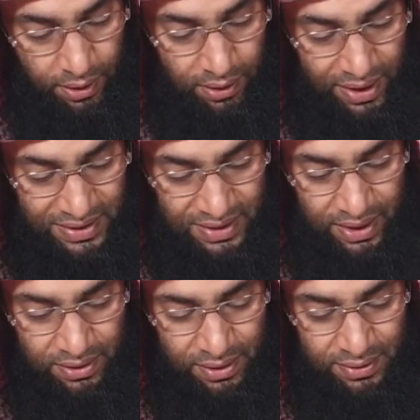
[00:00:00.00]
Allah
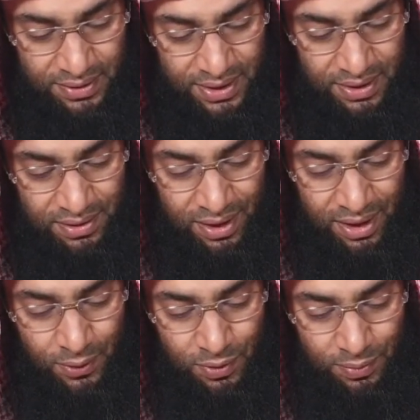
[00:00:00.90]
said, indeed,
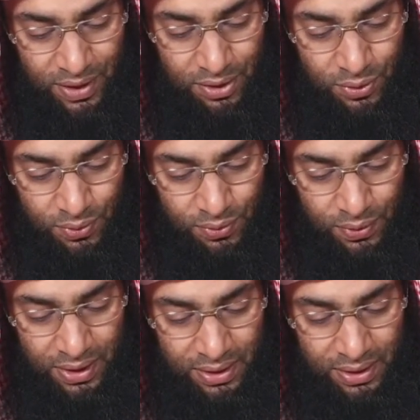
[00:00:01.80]
I will make you